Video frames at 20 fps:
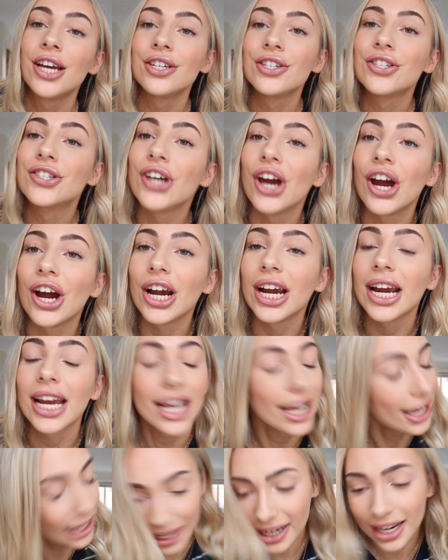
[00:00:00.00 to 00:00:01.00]
So
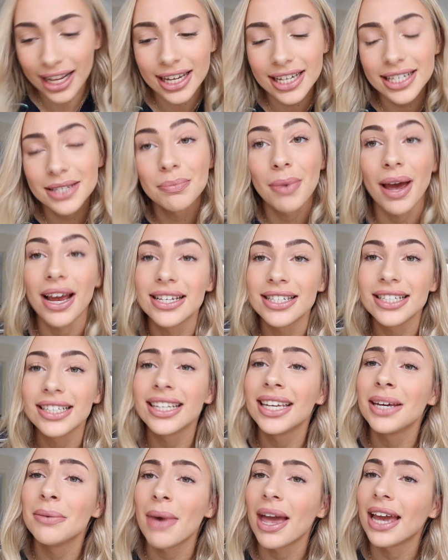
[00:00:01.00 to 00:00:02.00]
it is
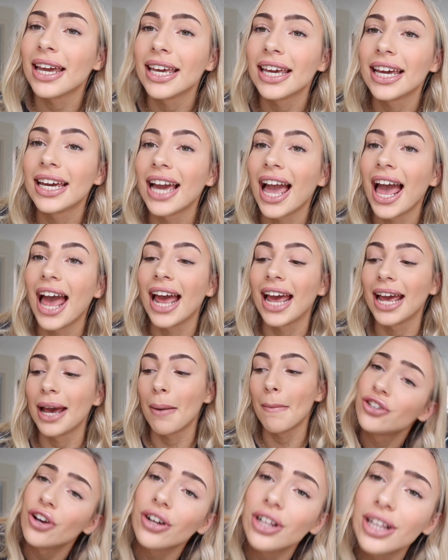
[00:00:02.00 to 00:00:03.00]
basically making
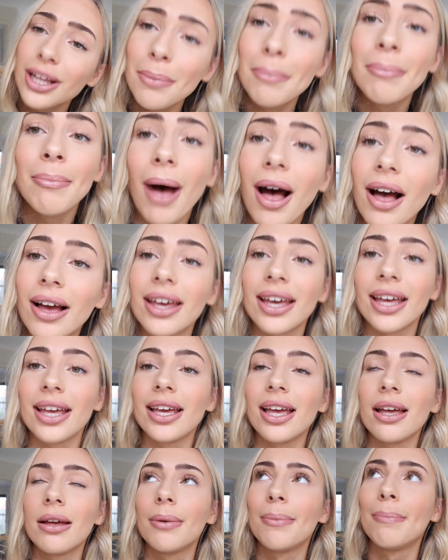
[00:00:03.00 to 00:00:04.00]
a chocolate mud
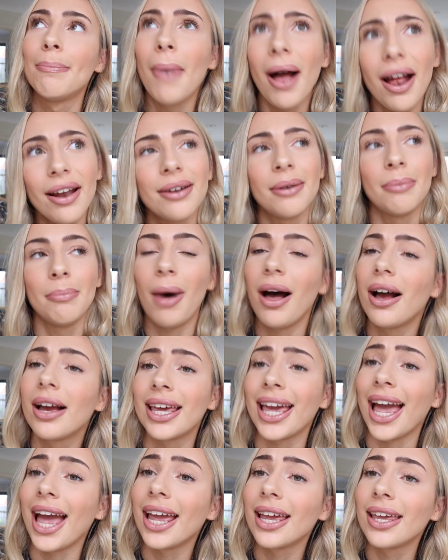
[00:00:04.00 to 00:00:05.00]
mug
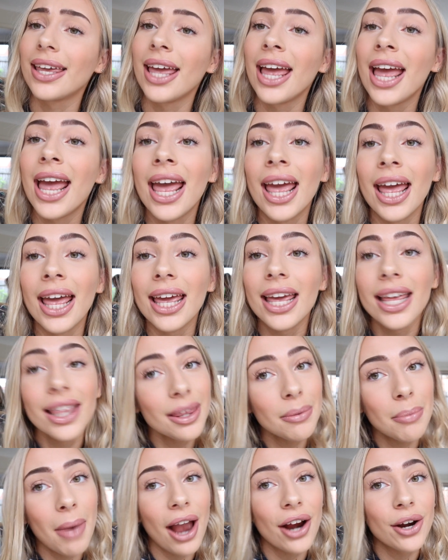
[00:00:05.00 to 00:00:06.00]
cake in
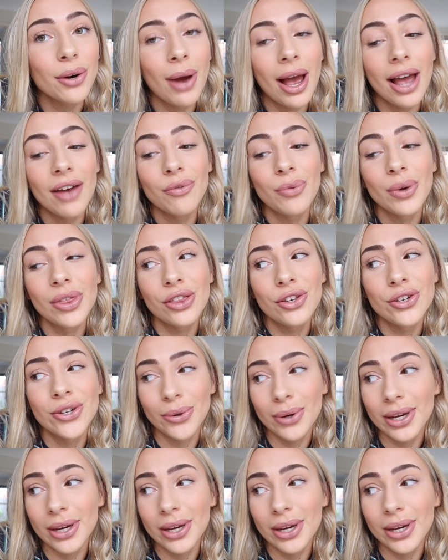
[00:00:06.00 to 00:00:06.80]
the microwave with 2